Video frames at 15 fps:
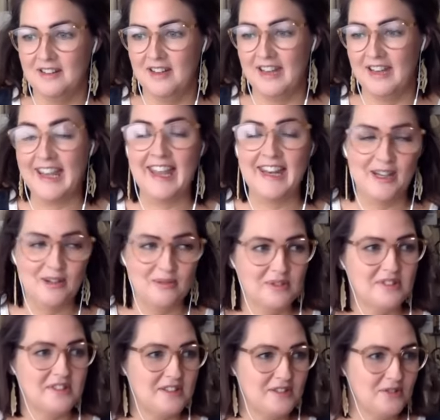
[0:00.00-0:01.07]
again, it
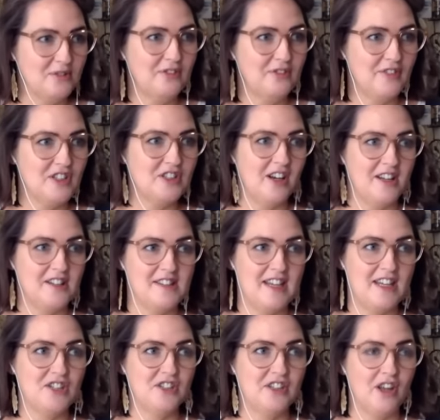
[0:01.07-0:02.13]
was this sort of
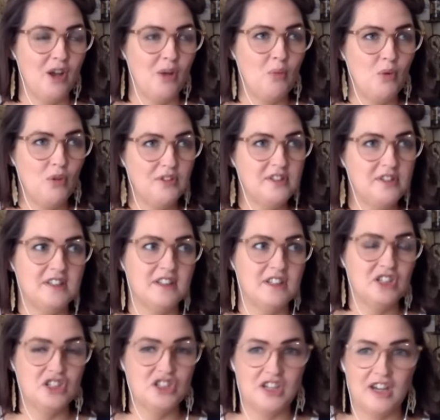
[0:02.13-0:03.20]
visualization that I wanted
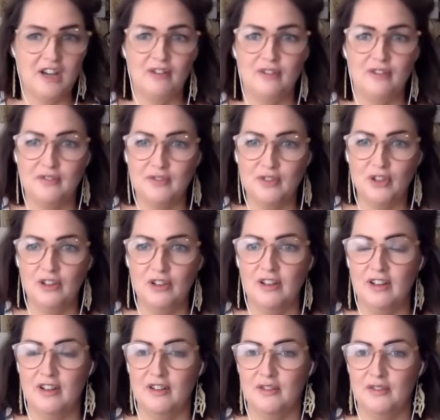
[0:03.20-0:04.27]
this shelf
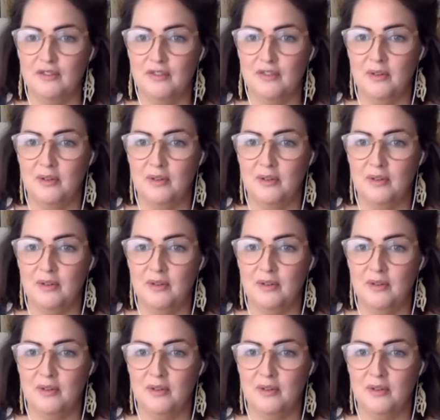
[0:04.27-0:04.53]
full of